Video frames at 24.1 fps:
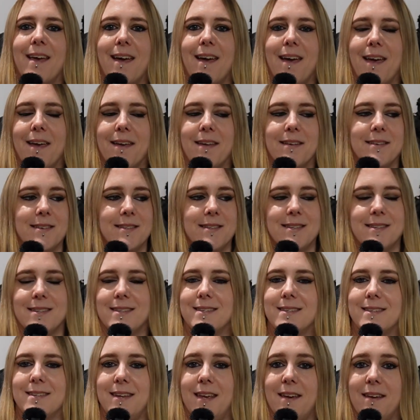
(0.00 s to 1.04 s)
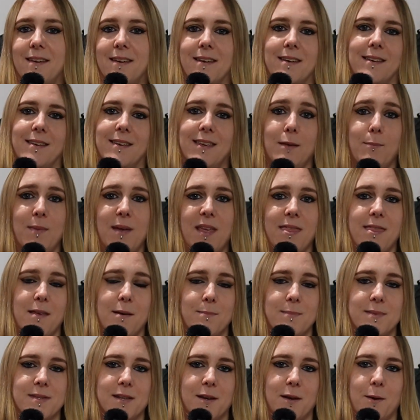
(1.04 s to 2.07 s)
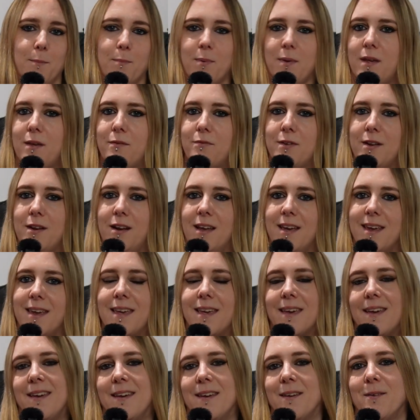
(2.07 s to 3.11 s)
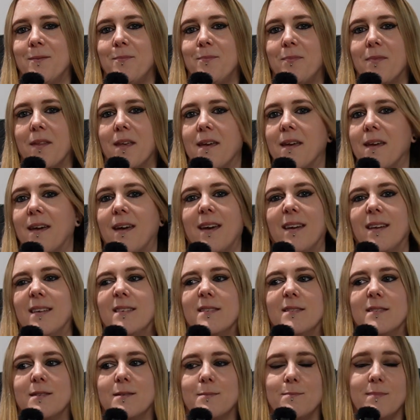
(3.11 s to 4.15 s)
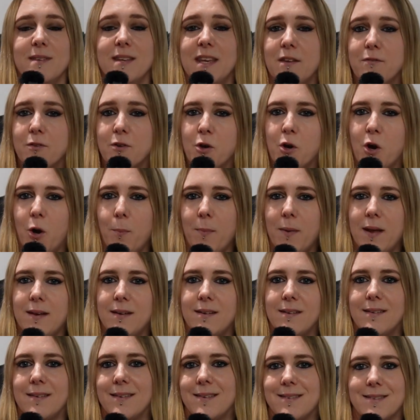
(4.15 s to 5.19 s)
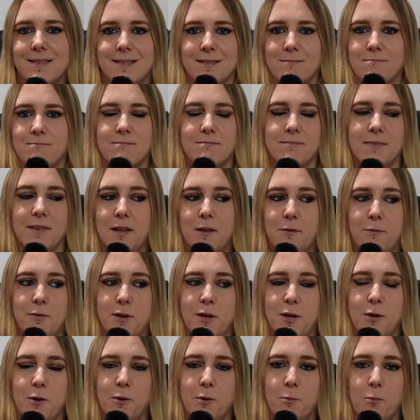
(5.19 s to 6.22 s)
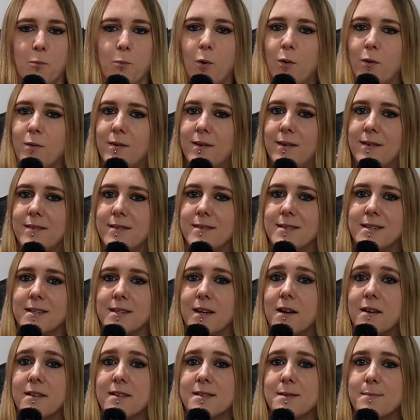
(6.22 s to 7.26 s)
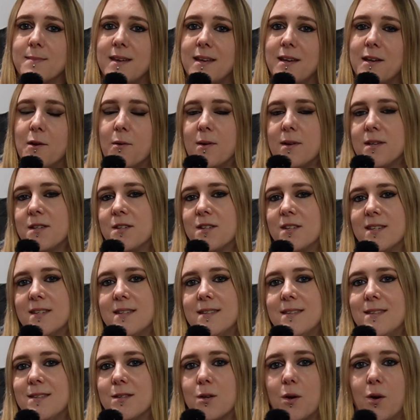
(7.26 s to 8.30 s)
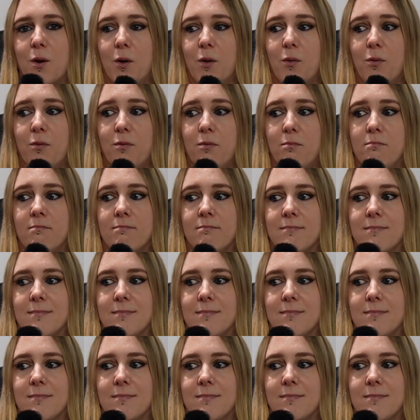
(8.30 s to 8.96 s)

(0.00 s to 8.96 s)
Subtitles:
And yeah, give me a thumbs up if you like it, and give a comment if you want to ask me any questions on